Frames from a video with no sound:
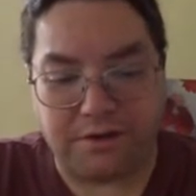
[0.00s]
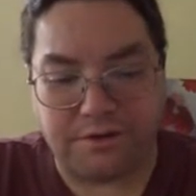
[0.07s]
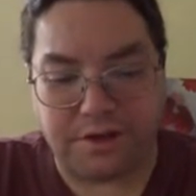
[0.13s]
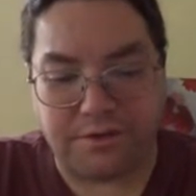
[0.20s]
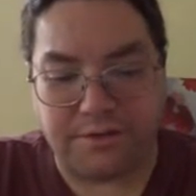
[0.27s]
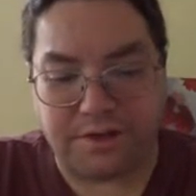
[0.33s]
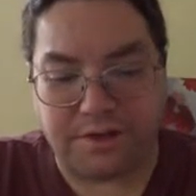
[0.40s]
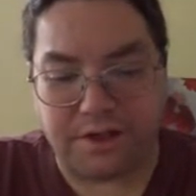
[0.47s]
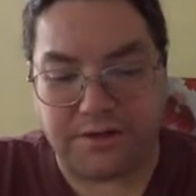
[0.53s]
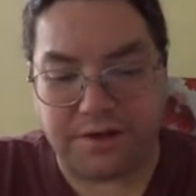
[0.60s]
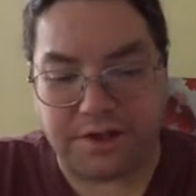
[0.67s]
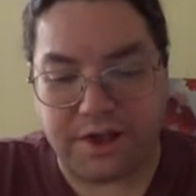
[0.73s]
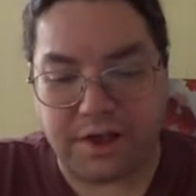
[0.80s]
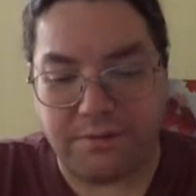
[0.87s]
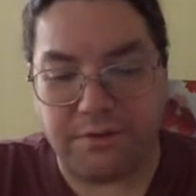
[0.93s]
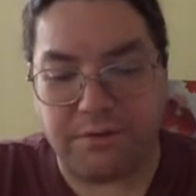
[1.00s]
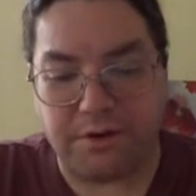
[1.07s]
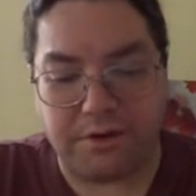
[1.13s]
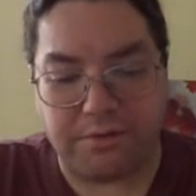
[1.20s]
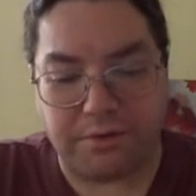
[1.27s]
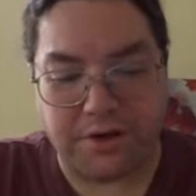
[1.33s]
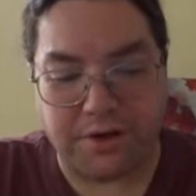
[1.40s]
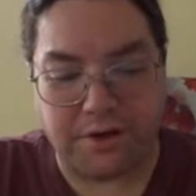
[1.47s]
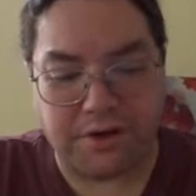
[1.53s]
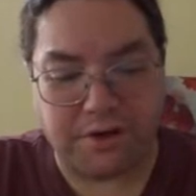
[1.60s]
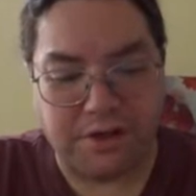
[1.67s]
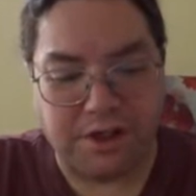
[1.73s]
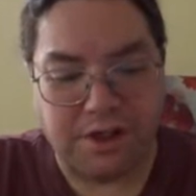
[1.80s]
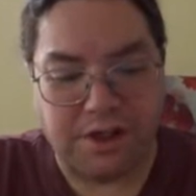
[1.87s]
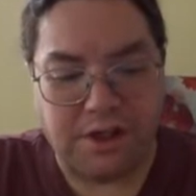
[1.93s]
This means that every time you run the printer,
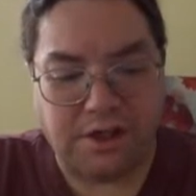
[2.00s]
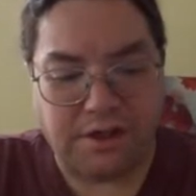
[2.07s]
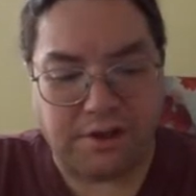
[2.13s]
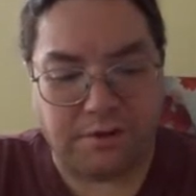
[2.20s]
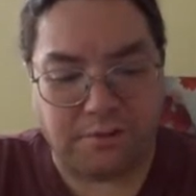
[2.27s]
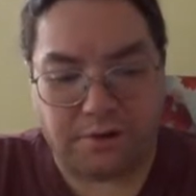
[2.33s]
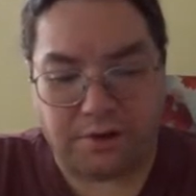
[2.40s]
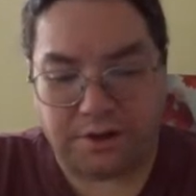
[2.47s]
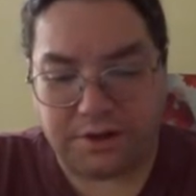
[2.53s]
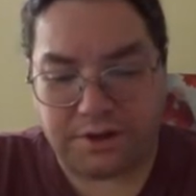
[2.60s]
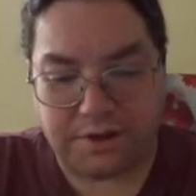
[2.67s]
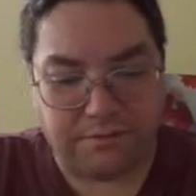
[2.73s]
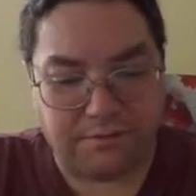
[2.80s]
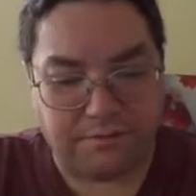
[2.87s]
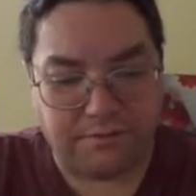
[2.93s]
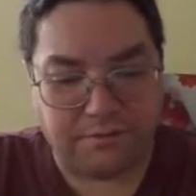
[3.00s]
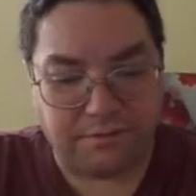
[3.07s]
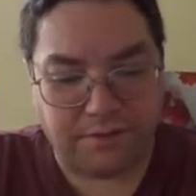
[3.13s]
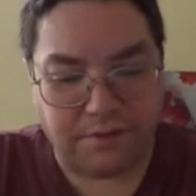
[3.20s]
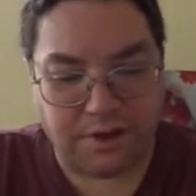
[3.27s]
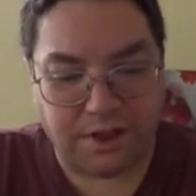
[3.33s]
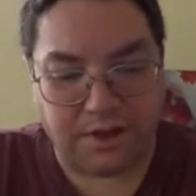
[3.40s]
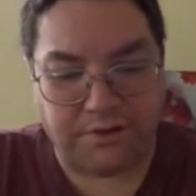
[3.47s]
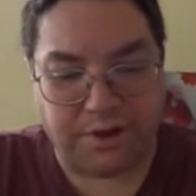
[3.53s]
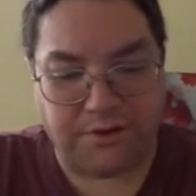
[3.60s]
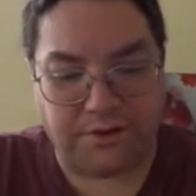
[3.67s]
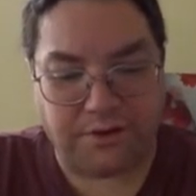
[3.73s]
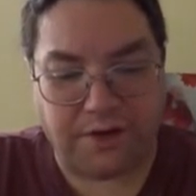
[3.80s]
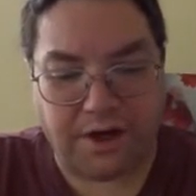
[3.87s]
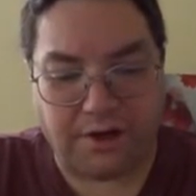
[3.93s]
it works, even
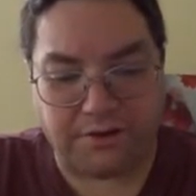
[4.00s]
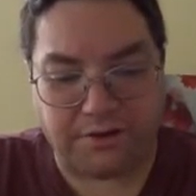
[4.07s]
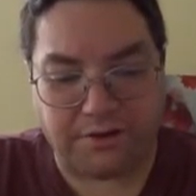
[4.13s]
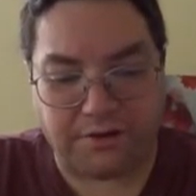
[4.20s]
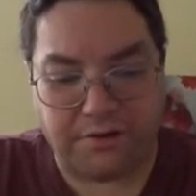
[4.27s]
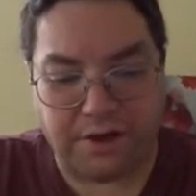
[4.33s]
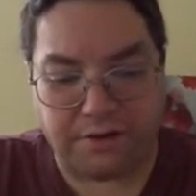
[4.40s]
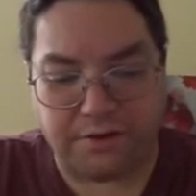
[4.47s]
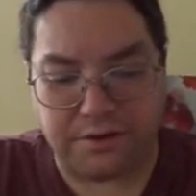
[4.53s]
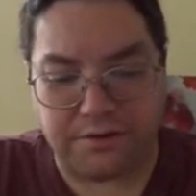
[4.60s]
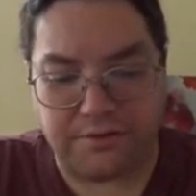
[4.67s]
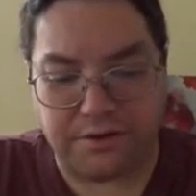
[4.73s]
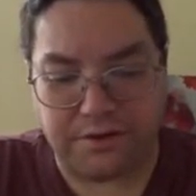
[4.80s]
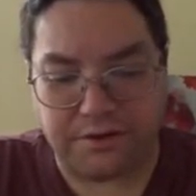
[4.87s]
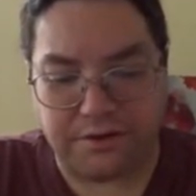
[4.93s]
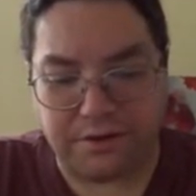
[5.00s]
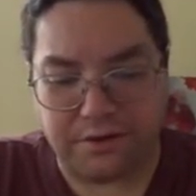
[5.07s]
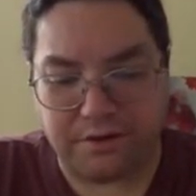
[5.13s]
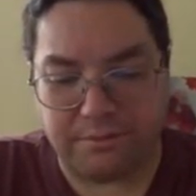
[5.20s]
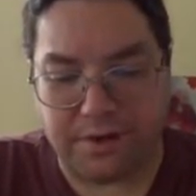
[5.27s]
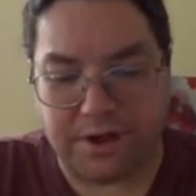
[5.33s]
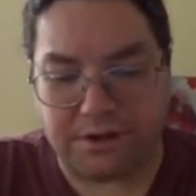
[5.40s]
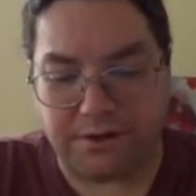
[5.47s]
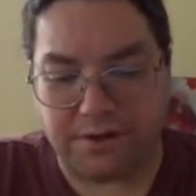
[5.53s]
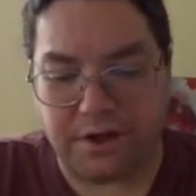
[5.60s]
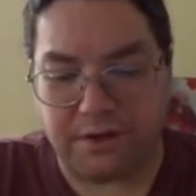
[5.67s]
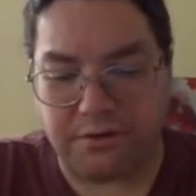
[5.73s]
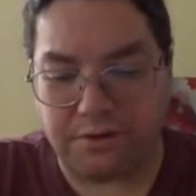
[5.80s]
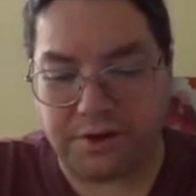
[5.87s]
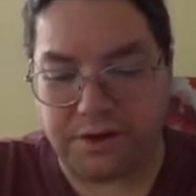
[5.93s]
after thousands of hours of use. Micro is not
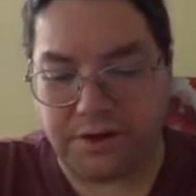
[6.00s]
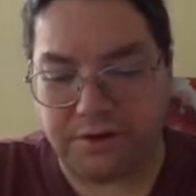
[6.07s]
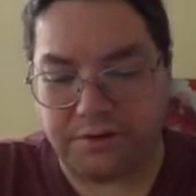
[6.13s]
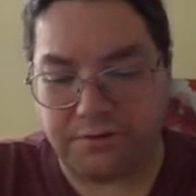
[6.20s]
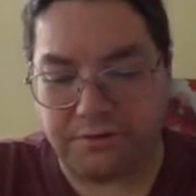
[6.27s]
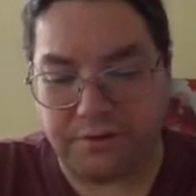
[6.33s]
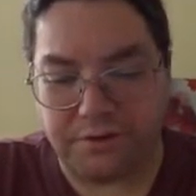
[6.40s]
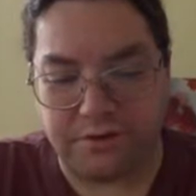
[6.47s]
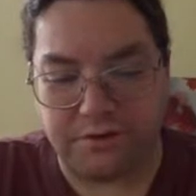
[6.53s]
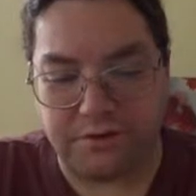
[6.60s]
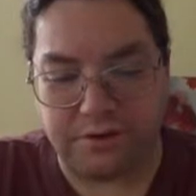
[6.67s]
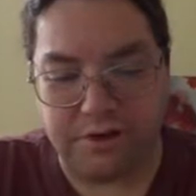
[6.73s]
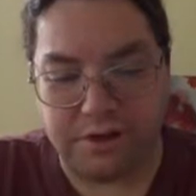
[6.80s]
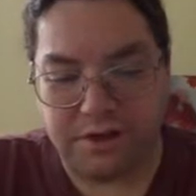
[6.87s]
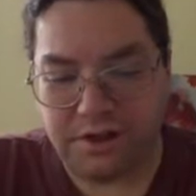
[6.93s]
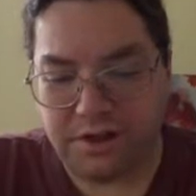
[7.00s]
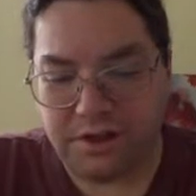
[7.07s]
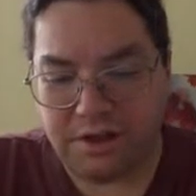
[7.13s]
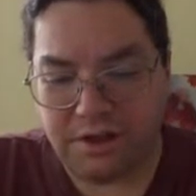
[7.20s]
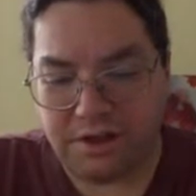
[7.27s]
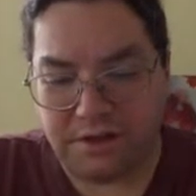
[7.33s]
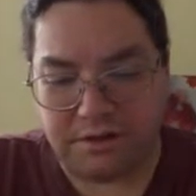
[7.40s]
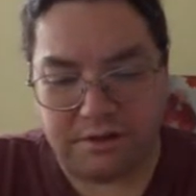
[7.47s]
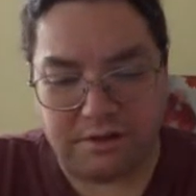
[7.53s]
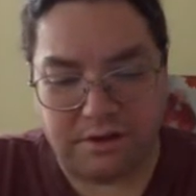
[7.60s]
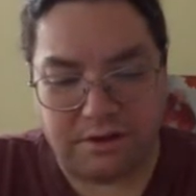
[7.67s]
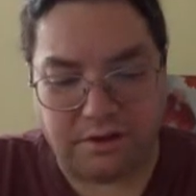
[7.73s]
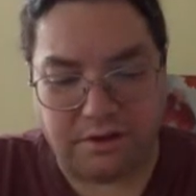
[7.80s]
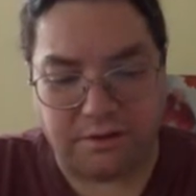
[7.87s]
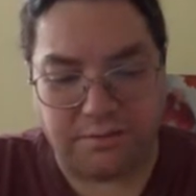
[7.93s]
only a useful tool,
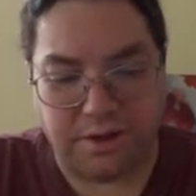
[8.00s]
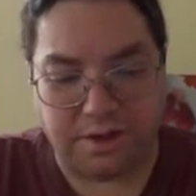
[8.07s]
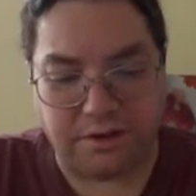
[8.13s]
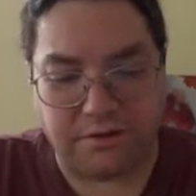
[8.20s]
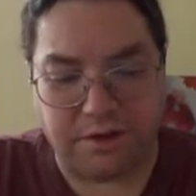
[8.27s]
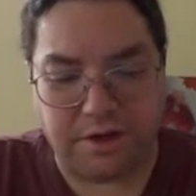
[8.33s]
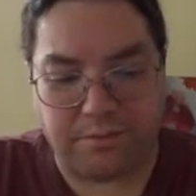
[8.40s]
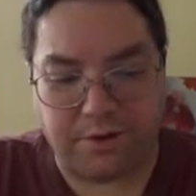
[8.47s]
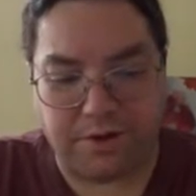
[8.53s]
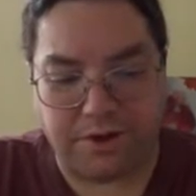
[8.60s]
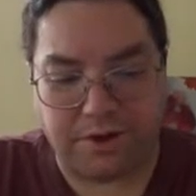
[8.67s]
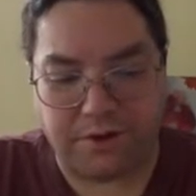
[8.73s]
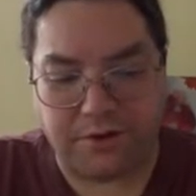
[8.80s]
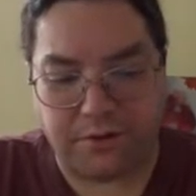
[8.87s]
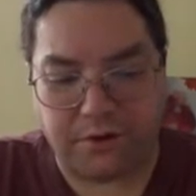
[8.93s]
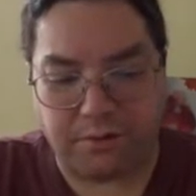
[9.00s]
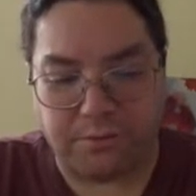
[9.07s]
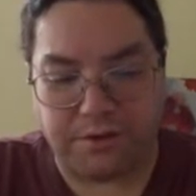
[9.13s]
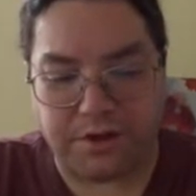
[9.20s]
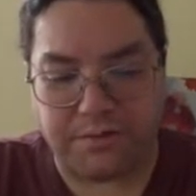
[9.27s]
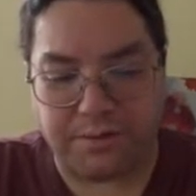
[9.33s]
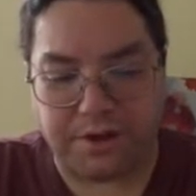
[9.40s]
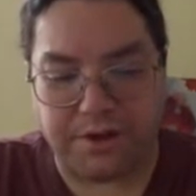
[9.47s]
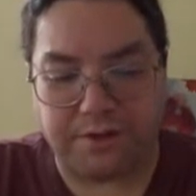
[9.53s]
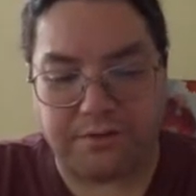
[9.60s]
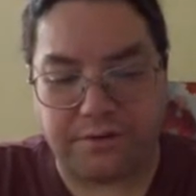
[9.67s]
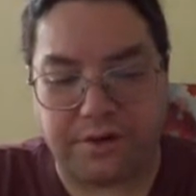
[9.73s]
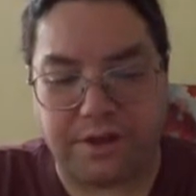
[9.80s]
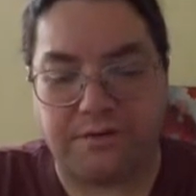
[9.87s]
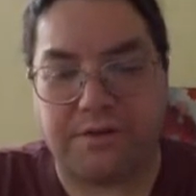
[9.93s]
it makes 3D printing an enjoyable experience
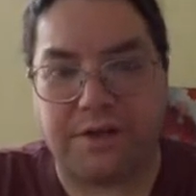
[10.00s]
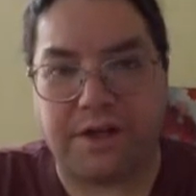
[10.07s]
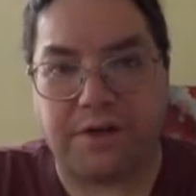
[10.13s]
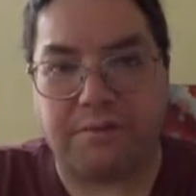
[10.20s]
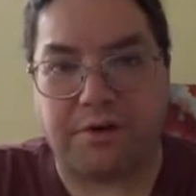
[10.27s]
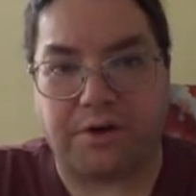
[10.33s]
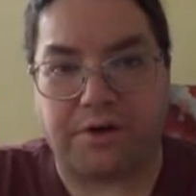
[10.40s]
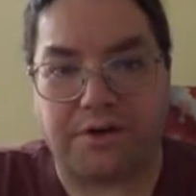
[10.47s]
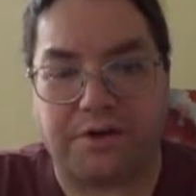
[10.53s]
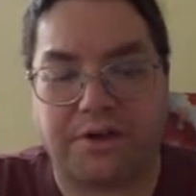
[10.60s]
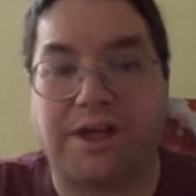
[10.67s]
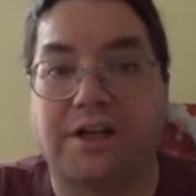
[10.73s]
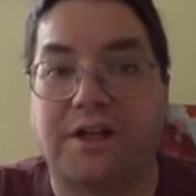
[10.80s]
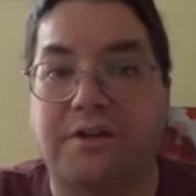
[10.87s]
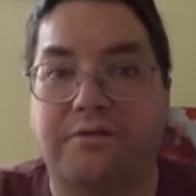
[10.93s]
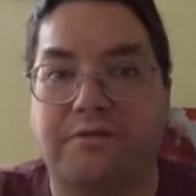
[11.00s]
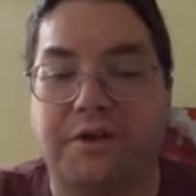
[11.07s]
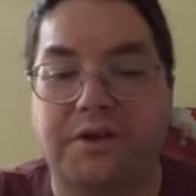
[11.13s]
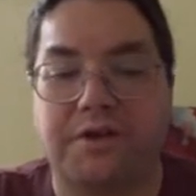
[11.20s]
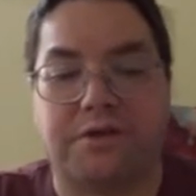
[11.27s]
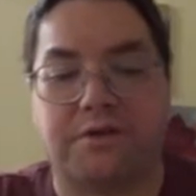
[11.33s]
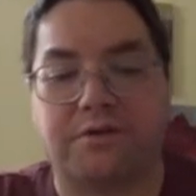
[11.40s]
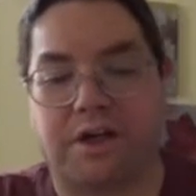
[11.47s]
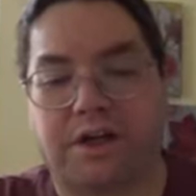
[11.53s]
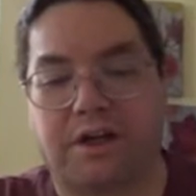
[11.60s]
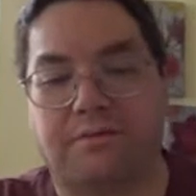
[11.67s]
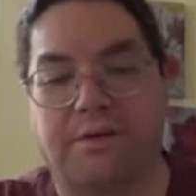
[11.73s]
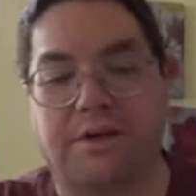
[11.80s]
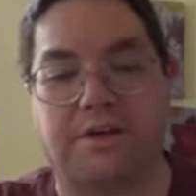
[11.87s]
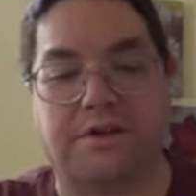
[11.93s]
for the everyday person, and a lot of fun too, I can
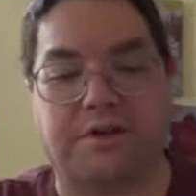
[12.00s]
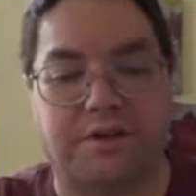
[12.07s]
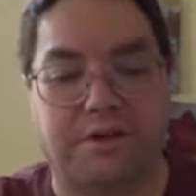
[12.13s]
imagine.